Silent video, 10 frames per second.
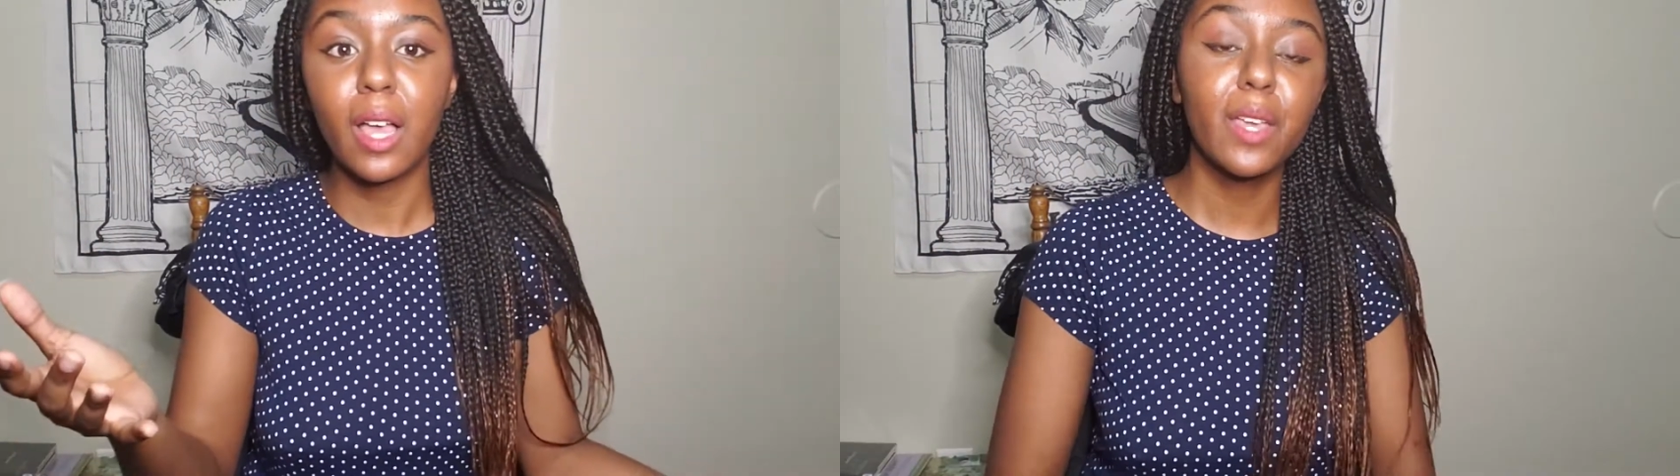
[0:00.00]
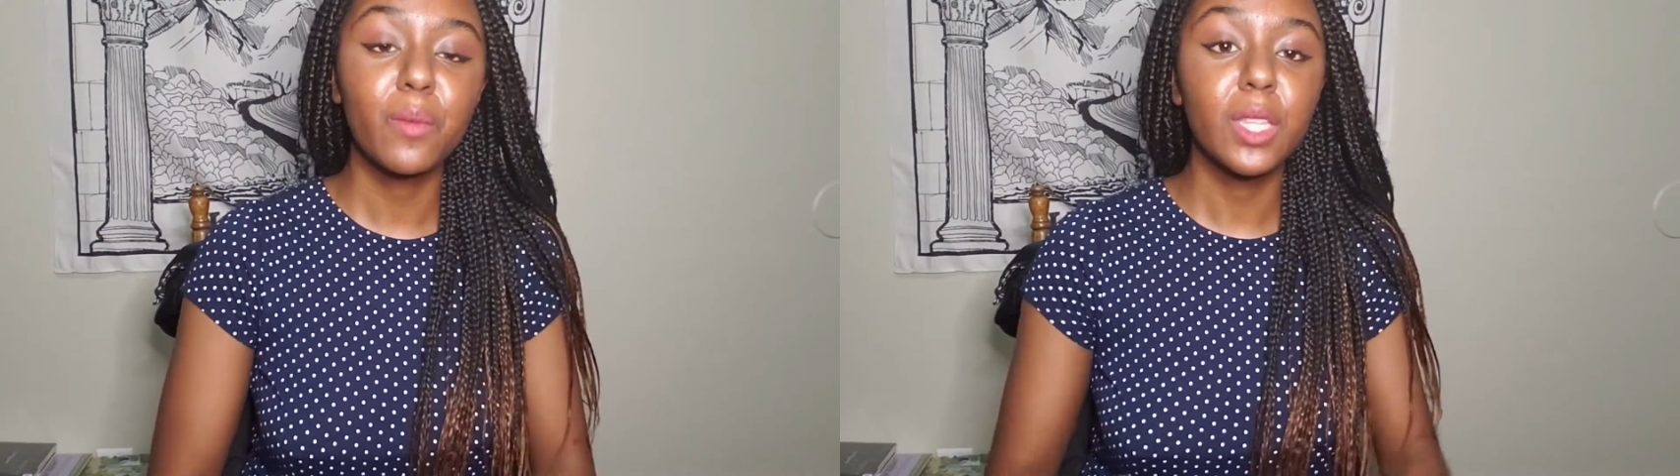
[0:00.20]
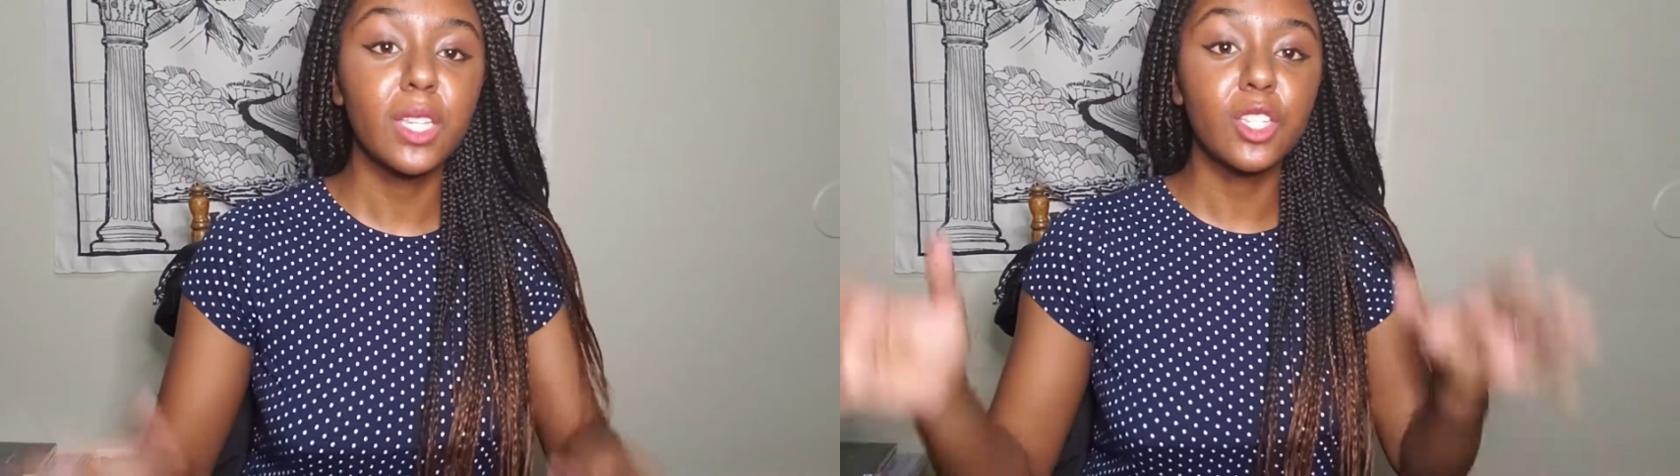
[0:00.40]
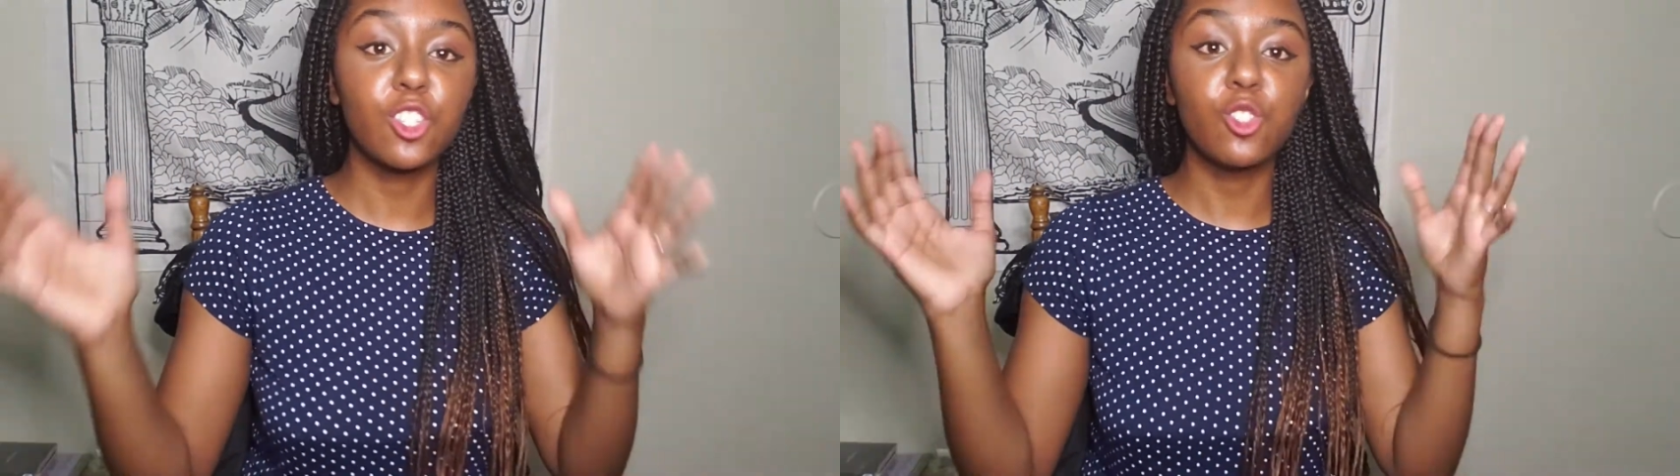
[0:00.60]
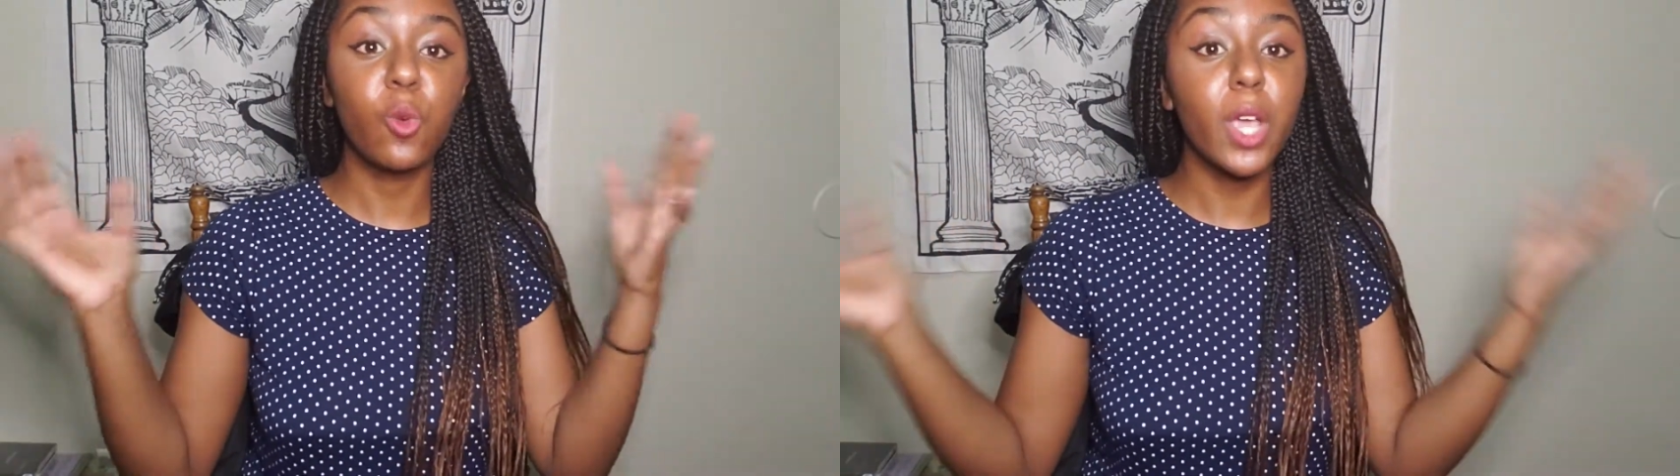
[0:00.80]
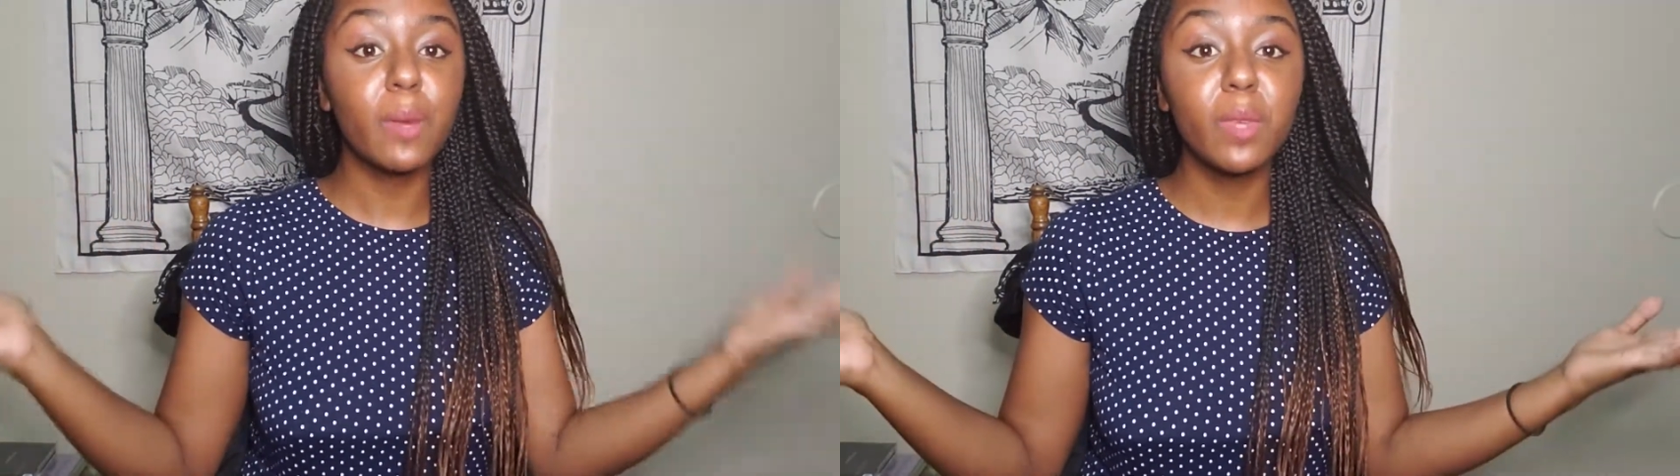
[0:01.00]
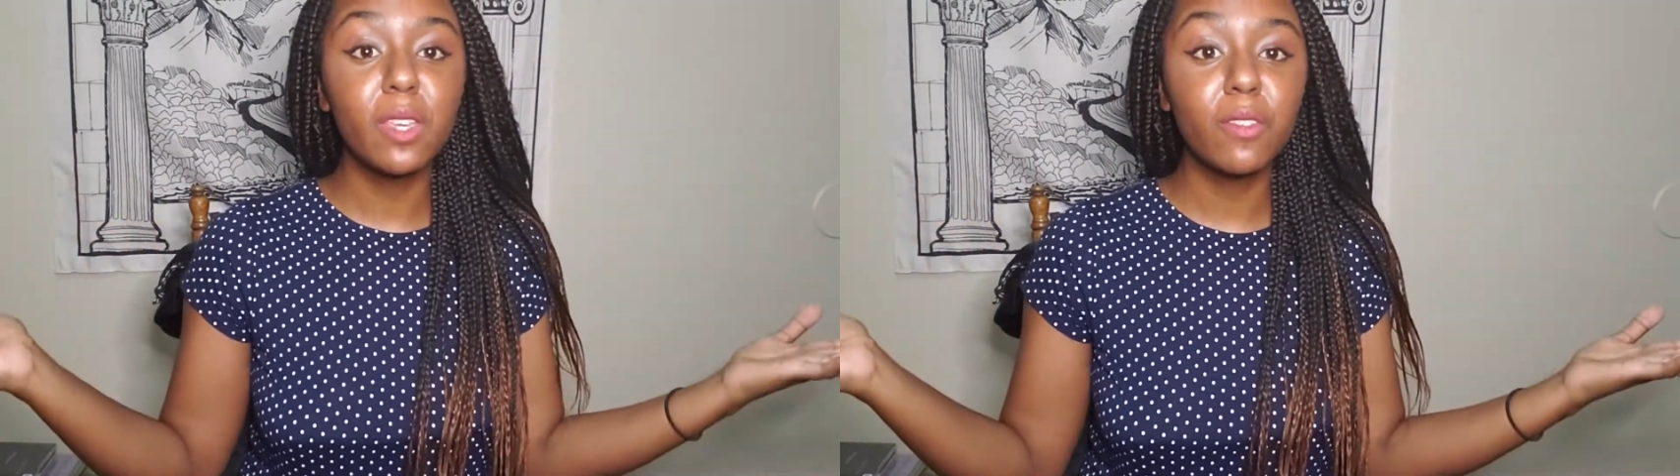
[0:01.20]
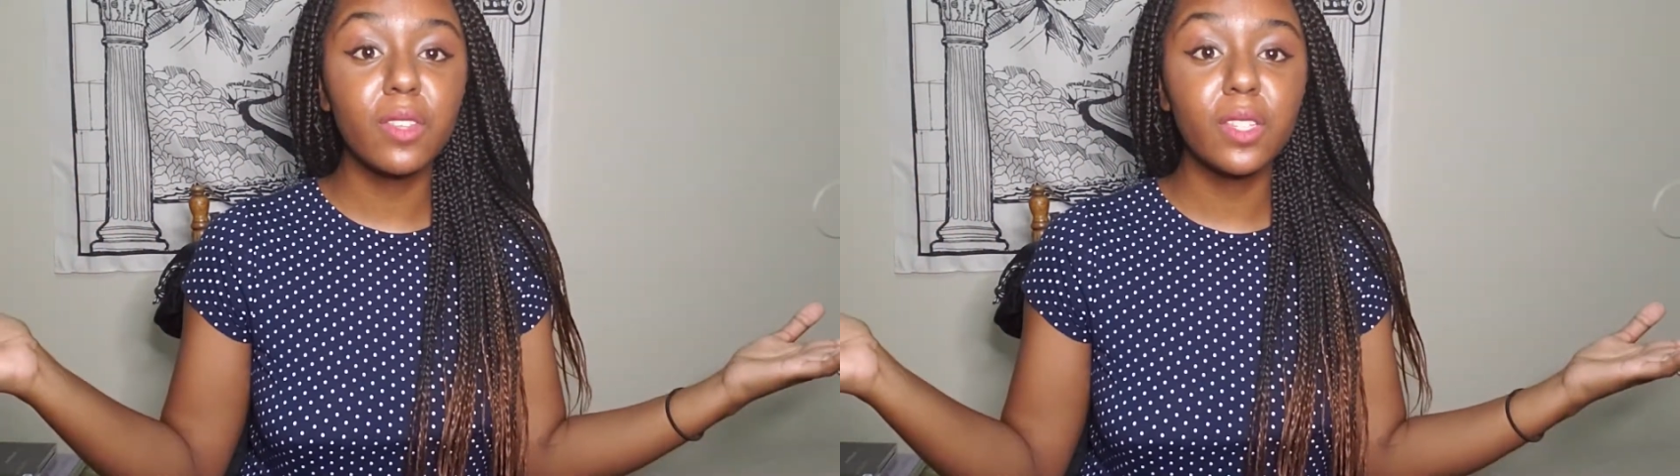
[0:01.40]
Please join me for
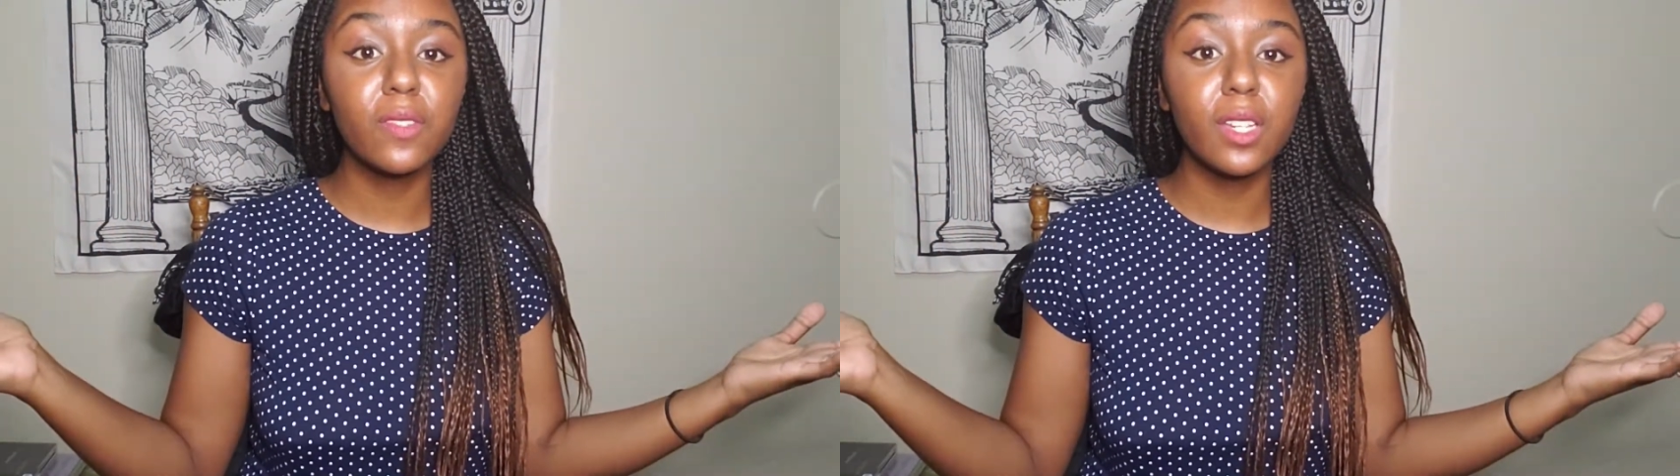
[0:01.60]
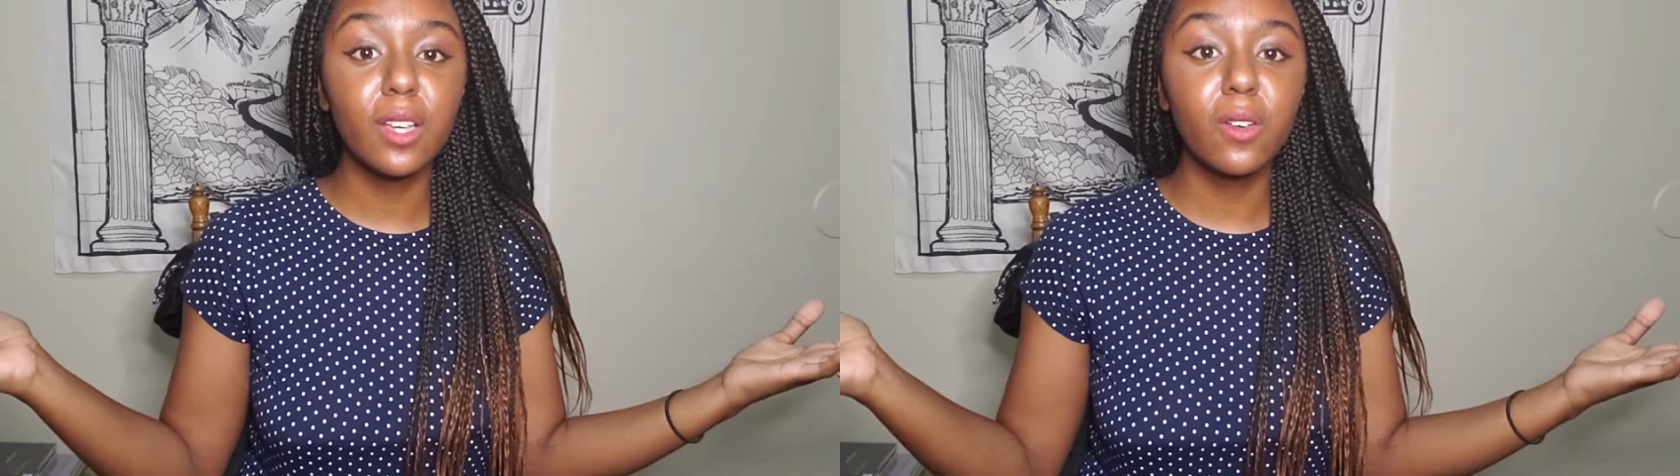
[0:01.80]
this video.